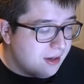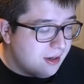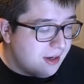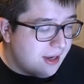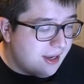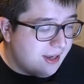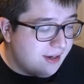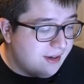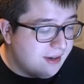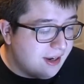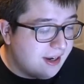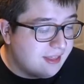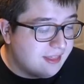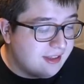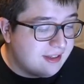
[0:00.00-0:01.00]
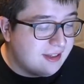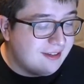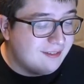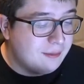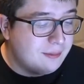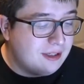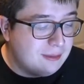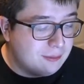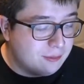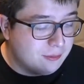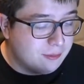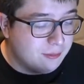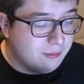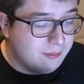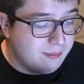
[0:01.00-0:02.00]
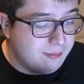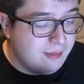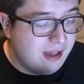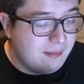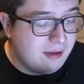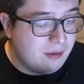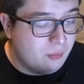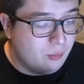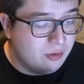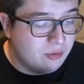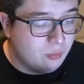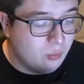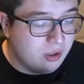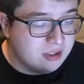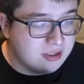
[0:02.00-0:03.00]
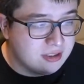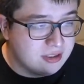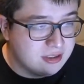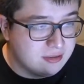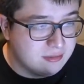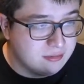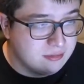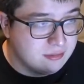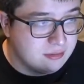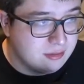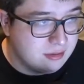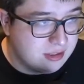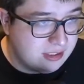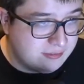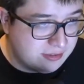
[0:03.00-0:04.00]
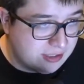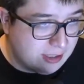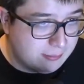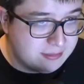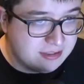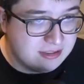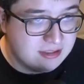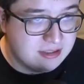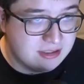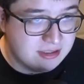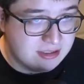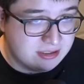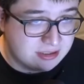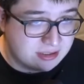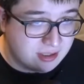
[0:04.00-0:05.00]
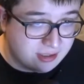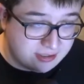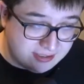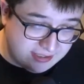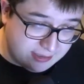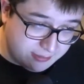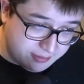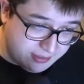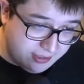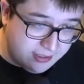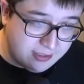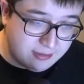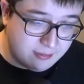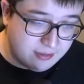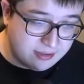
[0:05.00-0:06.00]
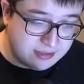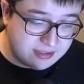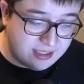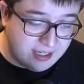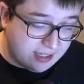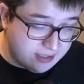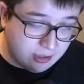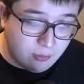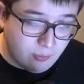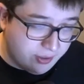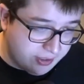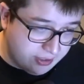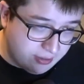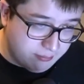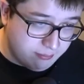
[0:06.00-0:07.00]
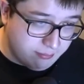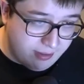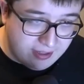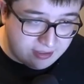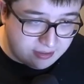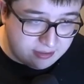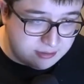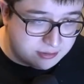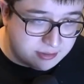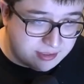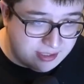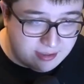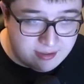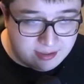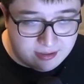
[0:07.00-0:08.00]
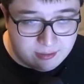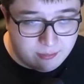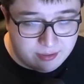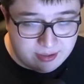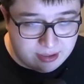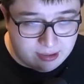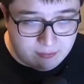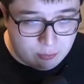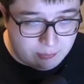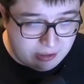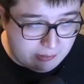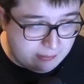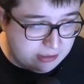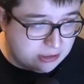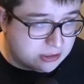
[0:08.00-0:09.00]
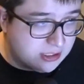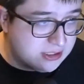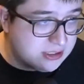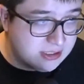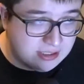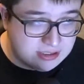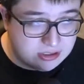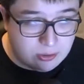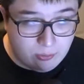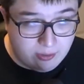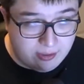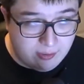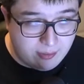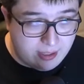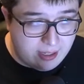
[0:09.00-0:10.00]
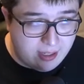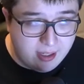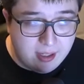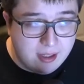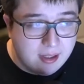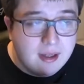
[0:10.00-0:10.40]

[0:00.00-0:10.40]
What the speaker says: And I think even people maybe wouldn't want to even opt into the just Cognito thing and say, I don't want to make a user account. I don't want to give you my email address, and that's totally okay.